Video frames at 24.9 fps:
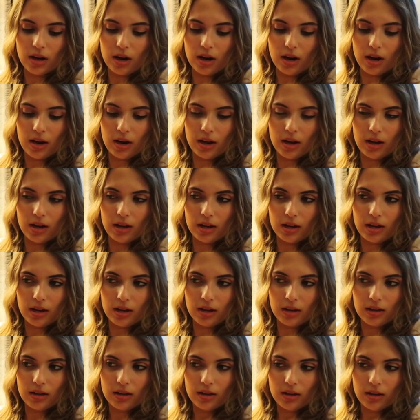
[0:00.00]

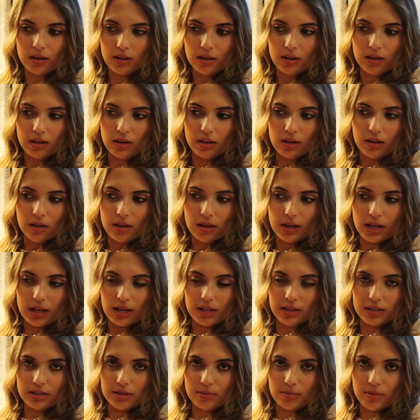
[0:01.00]
I
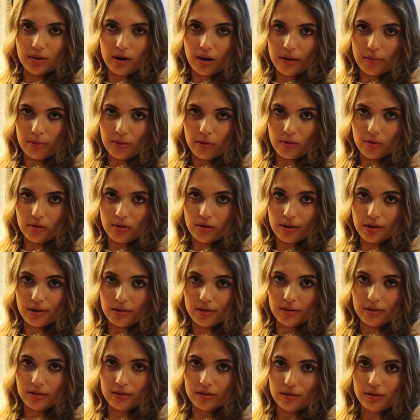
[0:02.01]
ate some
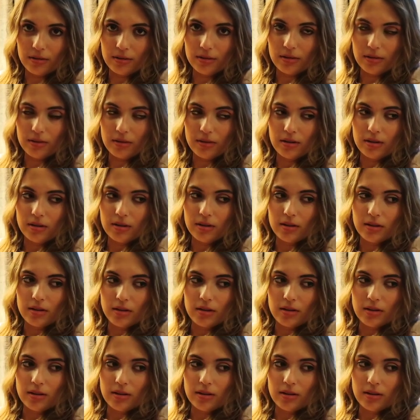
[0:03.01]
popcorn. That was yummy